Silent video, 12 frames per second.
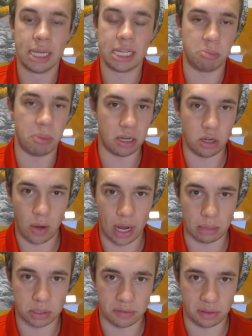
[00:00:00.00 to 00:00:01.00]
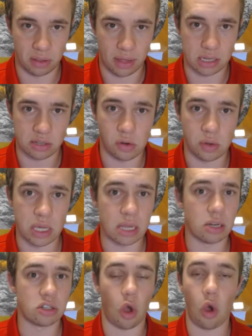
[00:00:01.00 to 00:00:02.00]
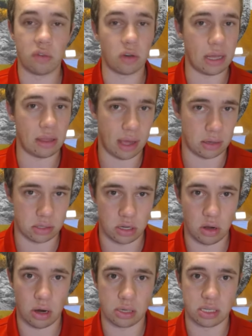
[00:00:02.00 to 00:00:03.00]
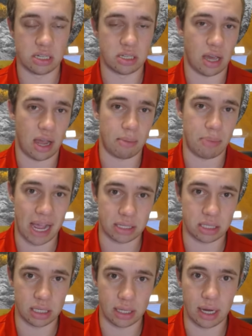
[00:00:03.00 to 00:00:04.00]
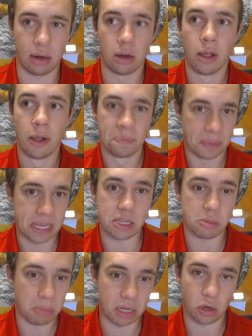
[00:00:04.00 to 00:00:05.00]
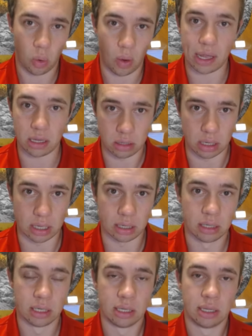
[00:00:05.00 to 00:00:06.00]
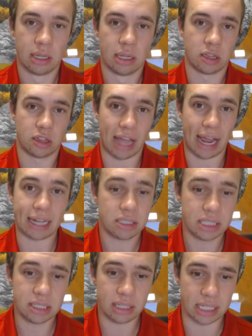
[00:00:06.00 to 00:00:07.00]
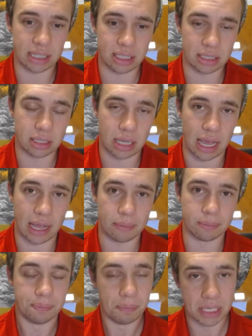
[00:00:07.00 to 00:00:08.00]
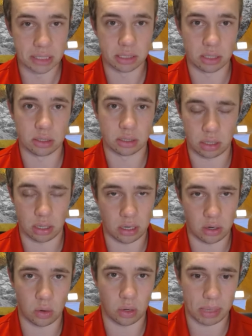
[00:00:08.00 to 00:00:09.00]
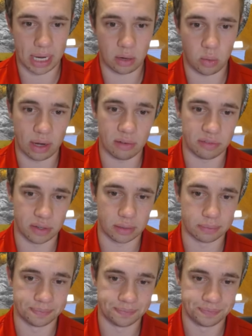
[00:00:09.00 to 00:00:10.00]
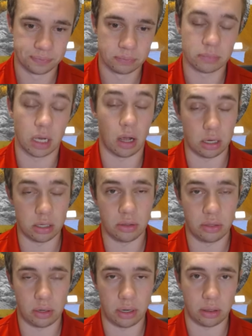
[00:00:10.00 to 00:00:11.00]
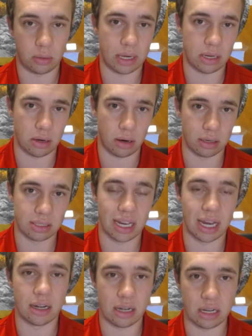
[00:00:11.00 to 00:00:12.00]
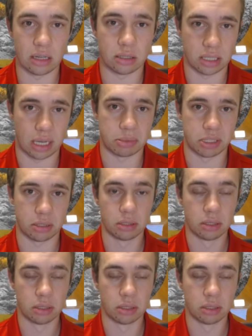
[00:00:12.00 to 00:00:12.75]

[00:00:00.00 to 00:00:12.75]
He's been at New Hampshire for the last few years, over 8,000 yards in his time passing there. He's been quite good. Last year in this game, Minnesota's starting quarterback went for 133 yards and an interception.